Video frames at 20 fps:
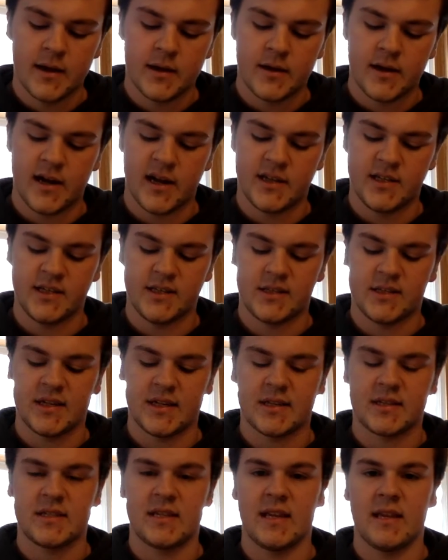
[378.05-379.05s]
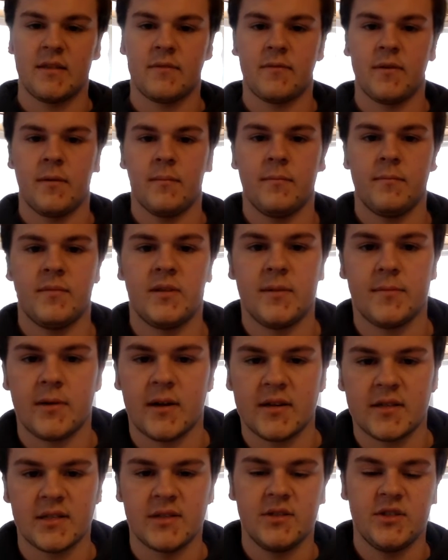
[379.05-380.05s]
Krejci 16th from
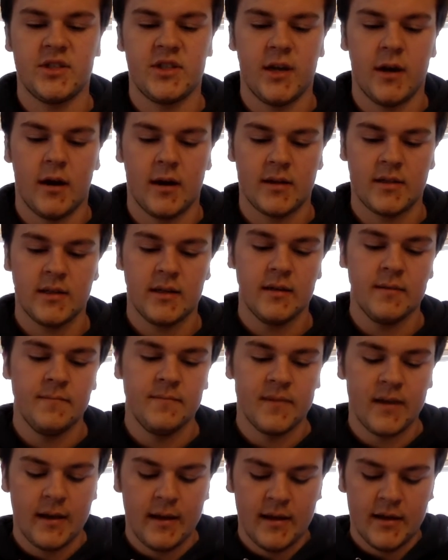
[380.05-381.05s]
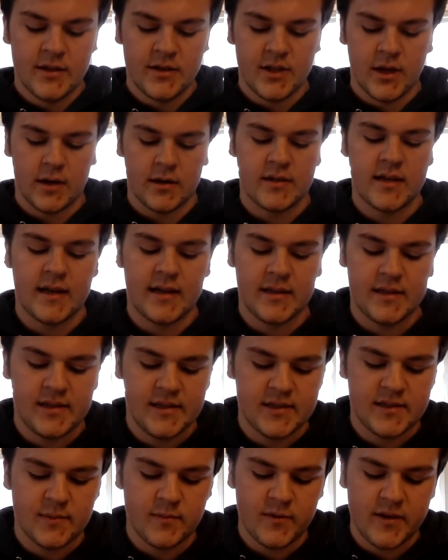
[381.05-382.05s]
DeBrusk and Gionta. Gionta had a
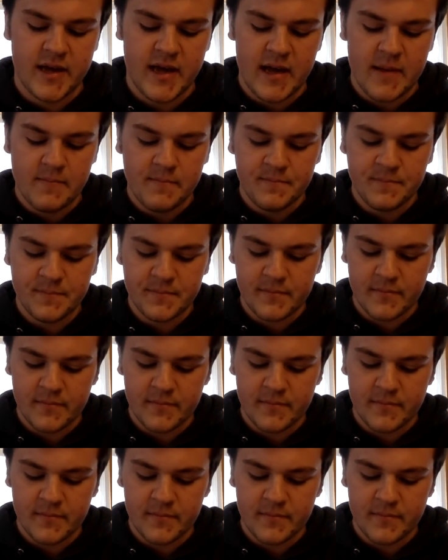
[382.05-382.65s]
decent weekend.